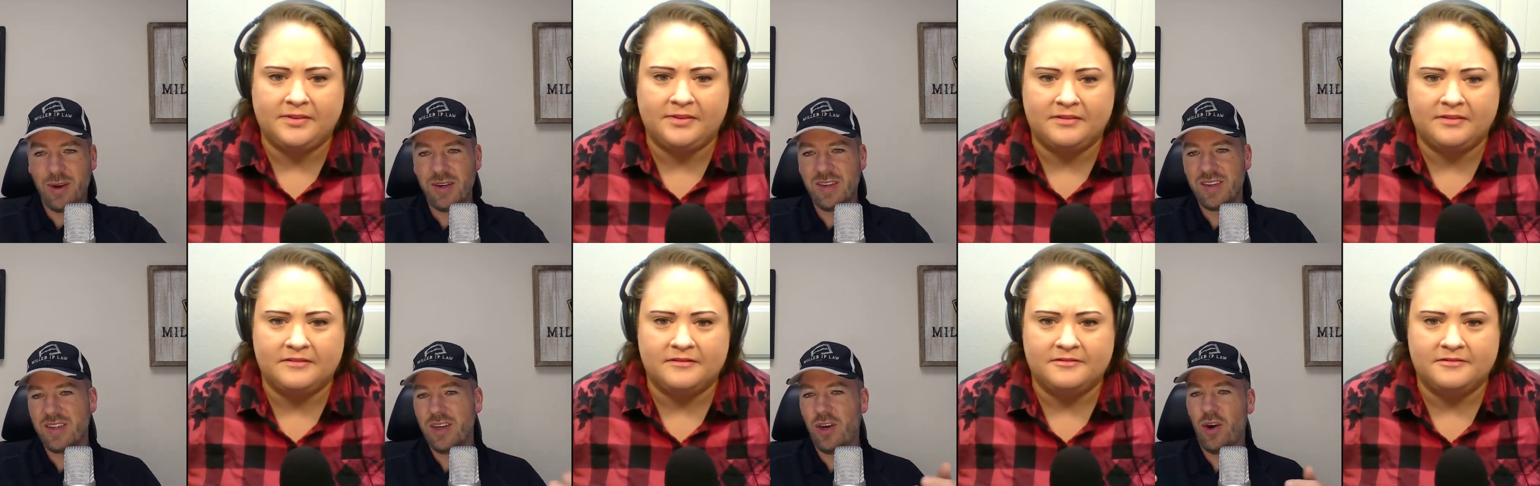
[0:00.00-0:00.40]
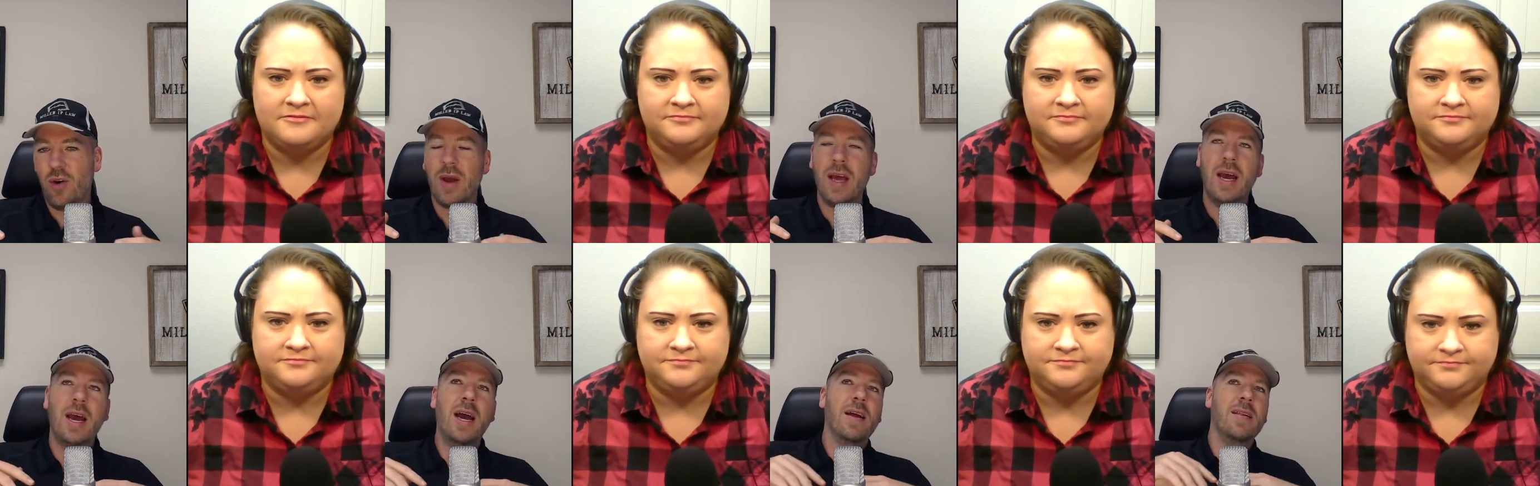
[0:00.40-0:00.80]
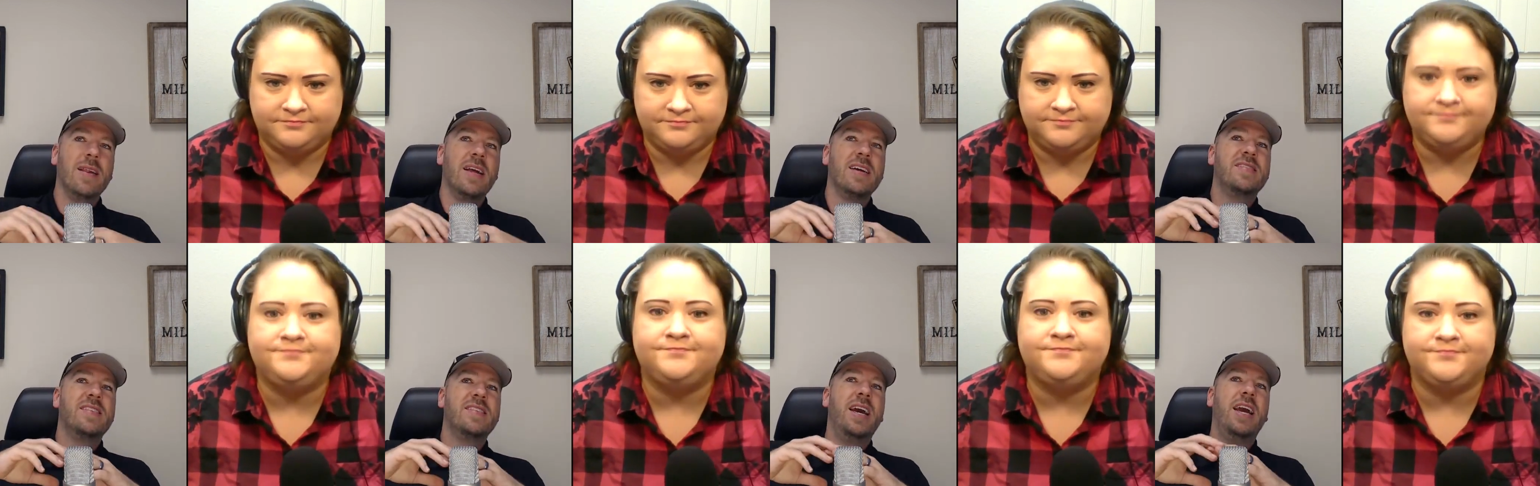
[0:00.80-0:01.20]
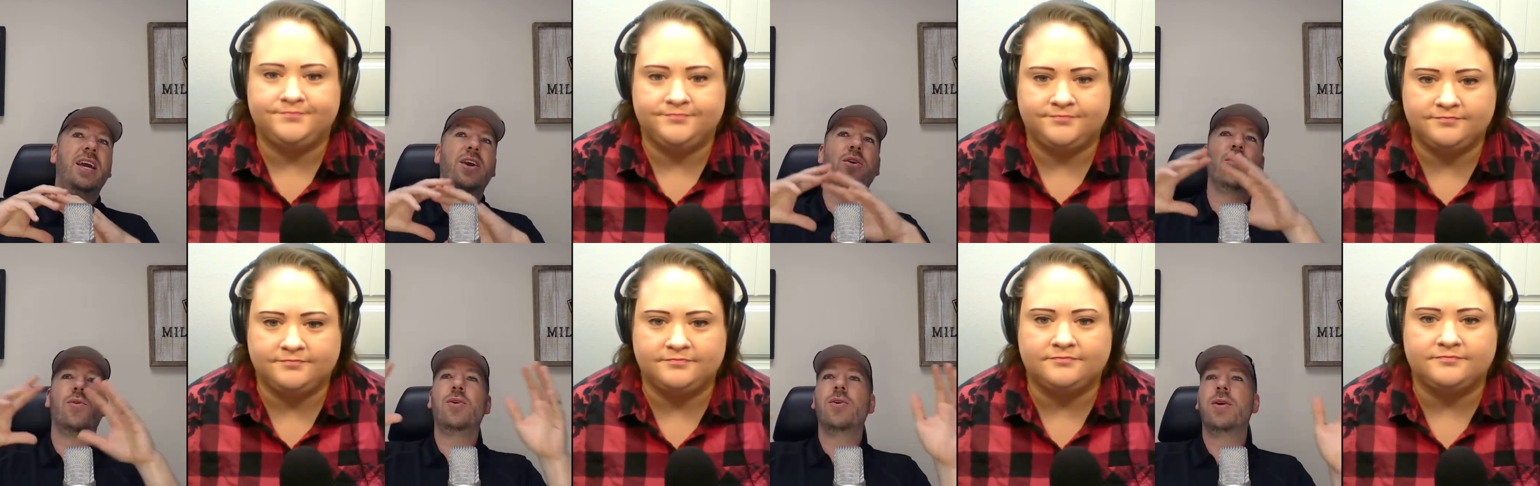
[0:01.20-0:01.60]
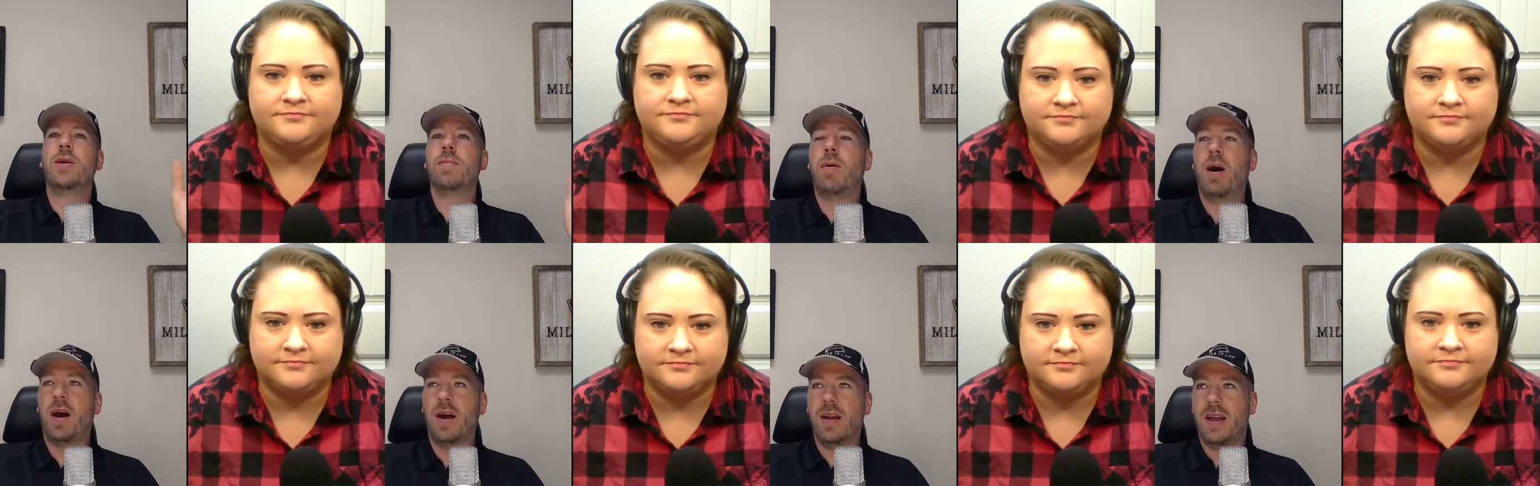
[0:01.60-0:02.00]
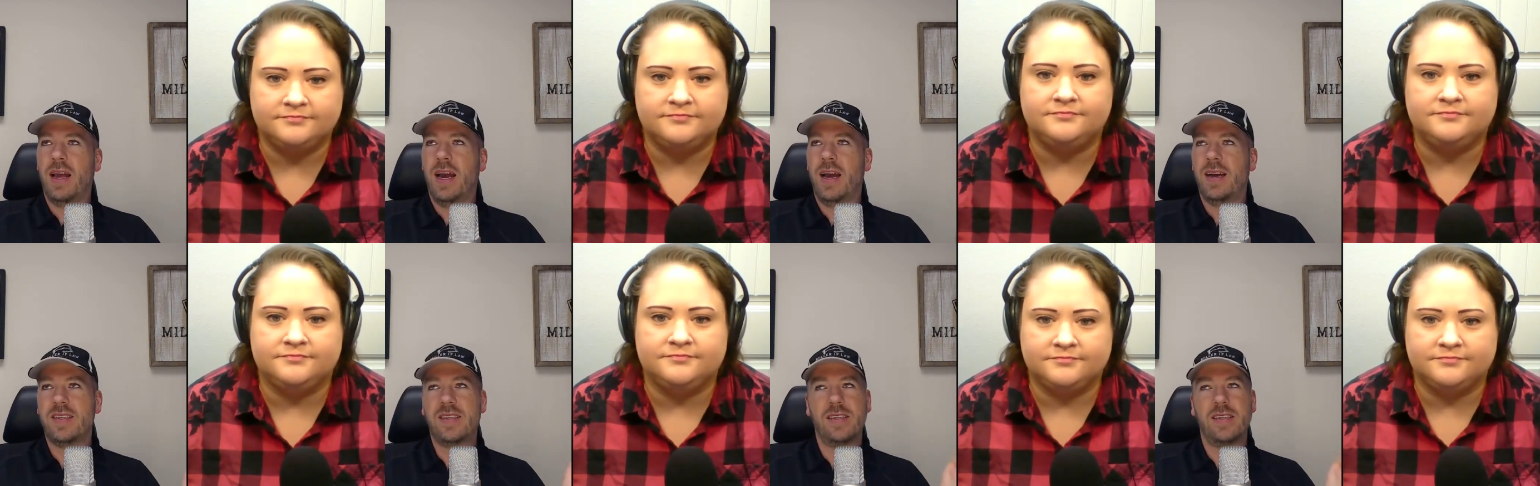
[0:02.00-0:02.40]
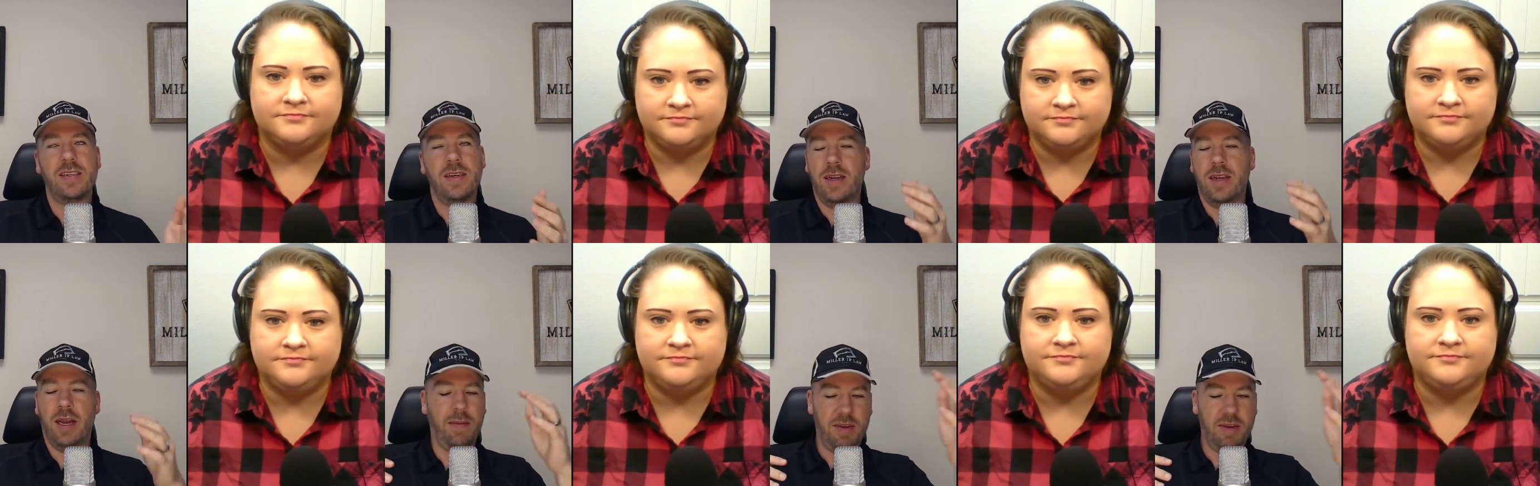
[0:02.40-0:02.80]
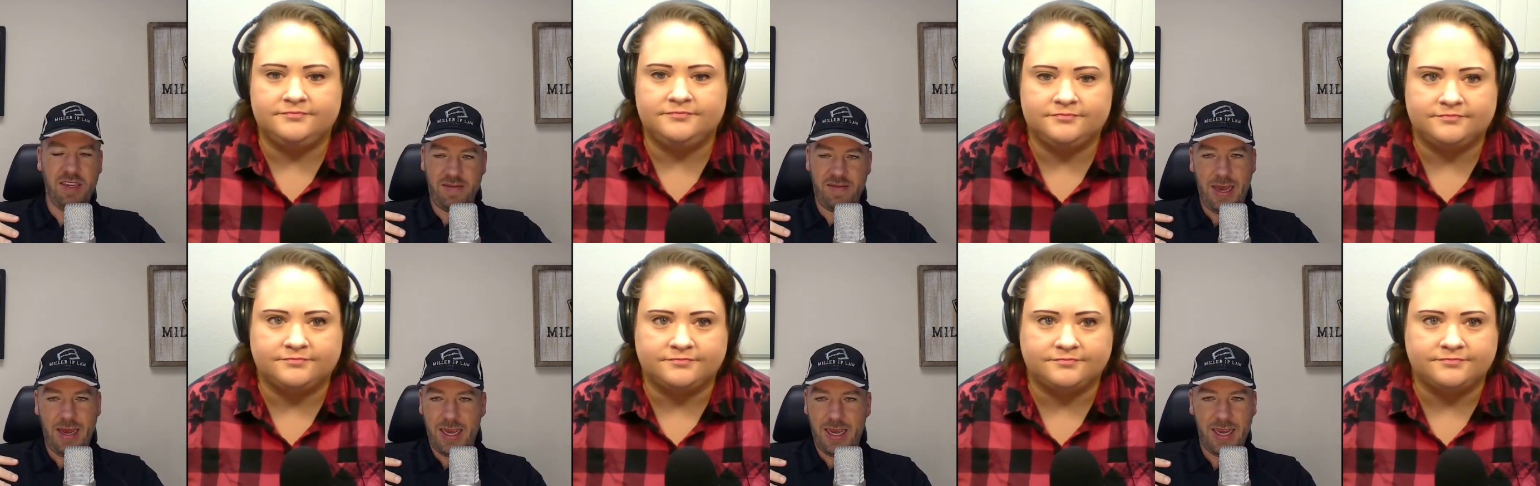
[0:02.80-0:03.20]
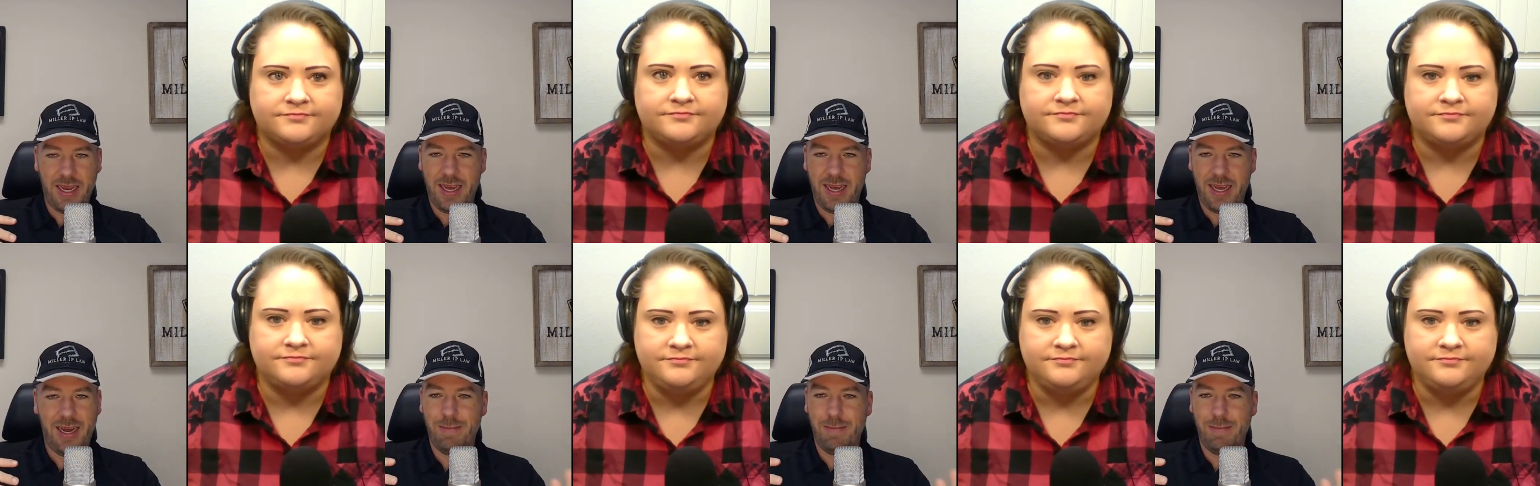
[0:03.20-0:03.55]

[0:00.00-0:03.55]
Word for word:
Speaker 1: So let's say you were doing a podcast and I'm just making it up.